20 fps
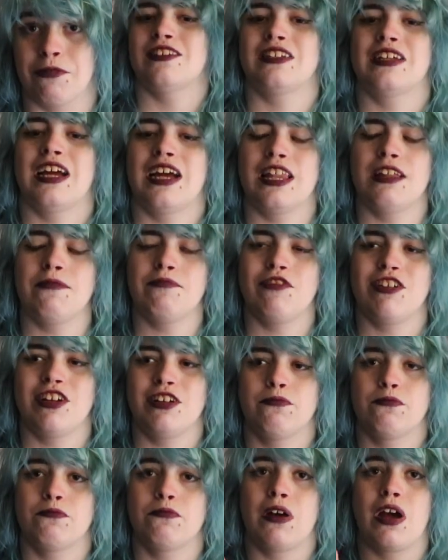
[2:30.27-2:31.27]

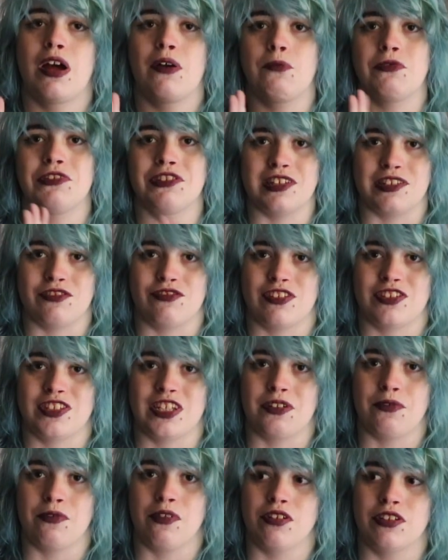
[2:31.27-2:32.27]
Citalopram was an
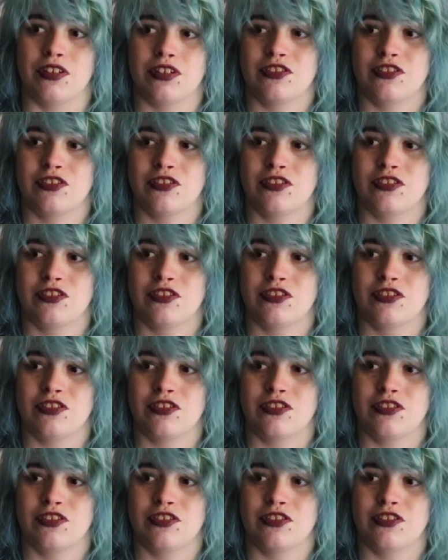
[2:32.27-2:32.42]
interesting one.